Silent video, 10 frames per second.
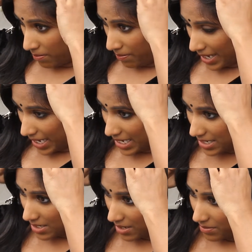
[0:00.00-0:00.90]

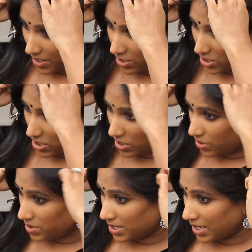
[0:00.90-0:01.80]
But I'm going to just
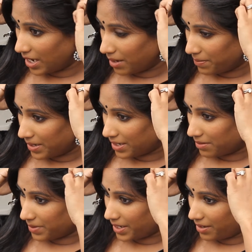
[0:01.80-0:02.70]
loosen it up a little
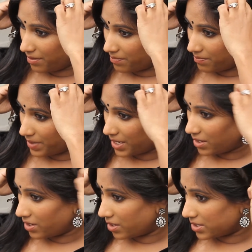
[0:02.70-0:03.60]
bit
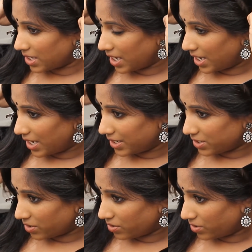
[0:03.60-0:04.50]
because I
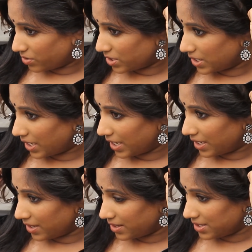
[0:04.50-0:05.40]
don't usually
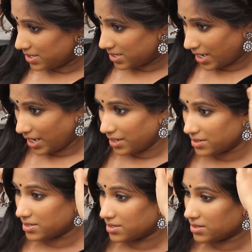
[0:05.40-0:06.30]
like it this tight.
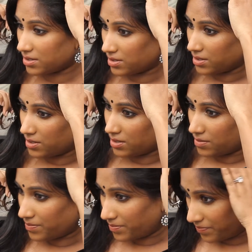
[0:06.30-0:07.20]

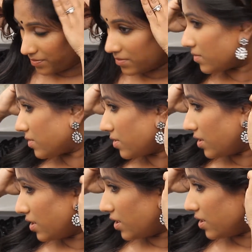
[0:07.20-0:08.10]

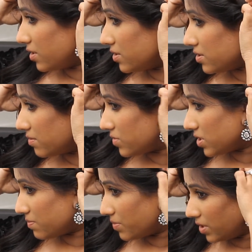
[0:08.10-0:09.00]
Okay, so I'm
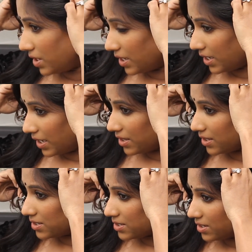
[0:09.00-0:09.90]
just pulling at
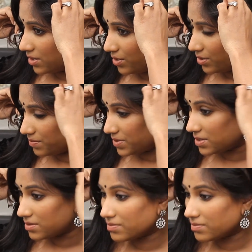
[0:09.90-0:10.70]
these loops.